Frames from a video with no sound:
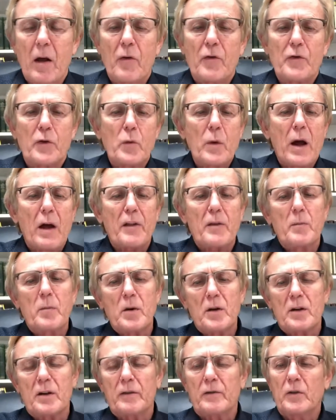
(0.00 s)
Throughout the
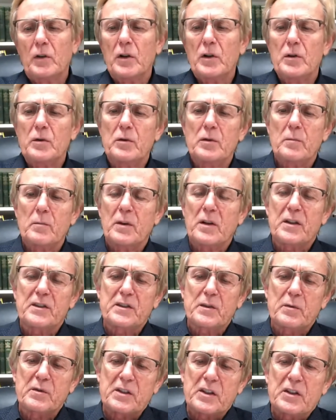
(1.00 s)
book of Luke, because he
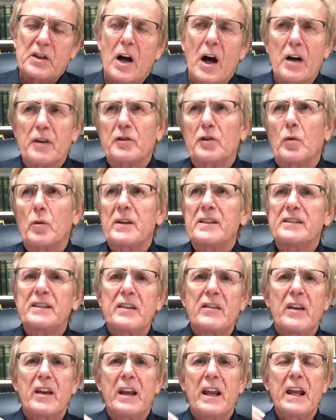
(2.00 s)
was a doctor, we see
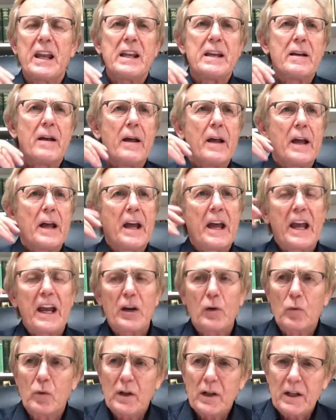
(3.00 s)
that he, he
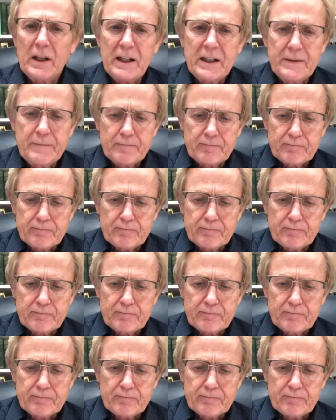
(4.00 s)
really